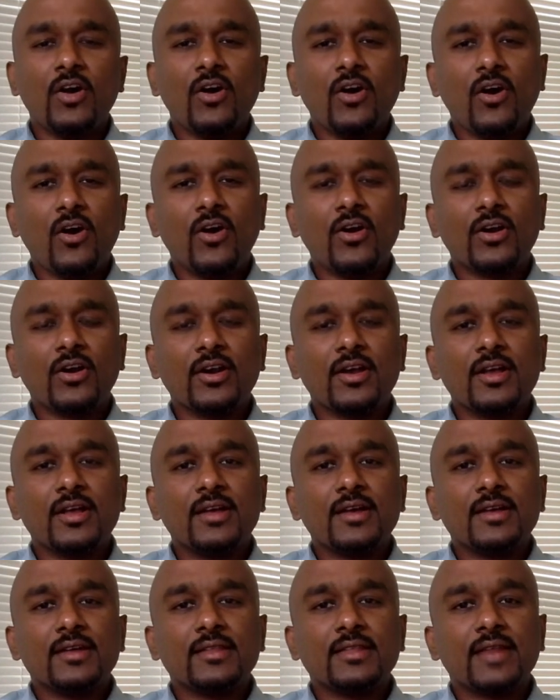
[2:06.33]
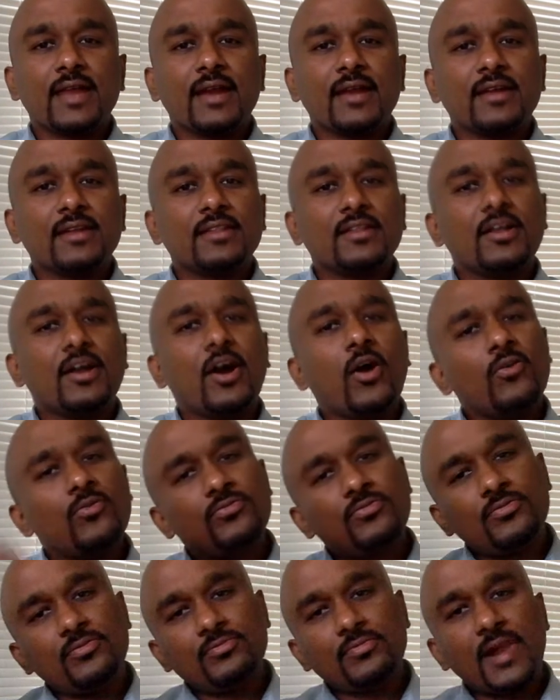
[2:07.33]
or that how
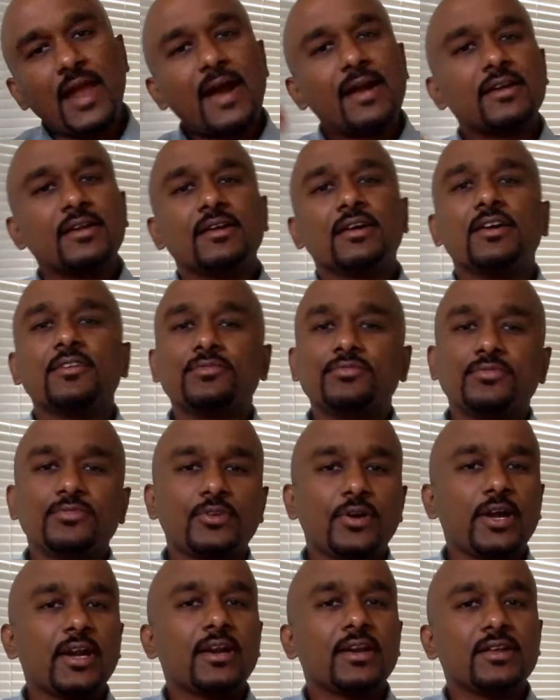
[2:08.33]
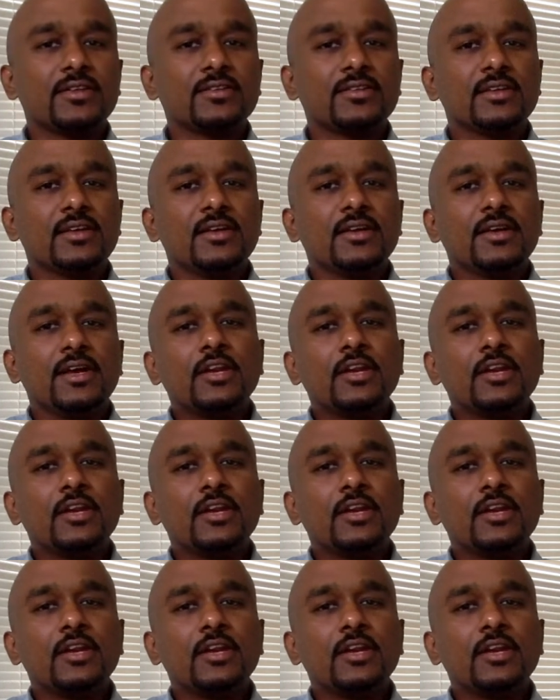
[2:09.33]
flat a forehead is,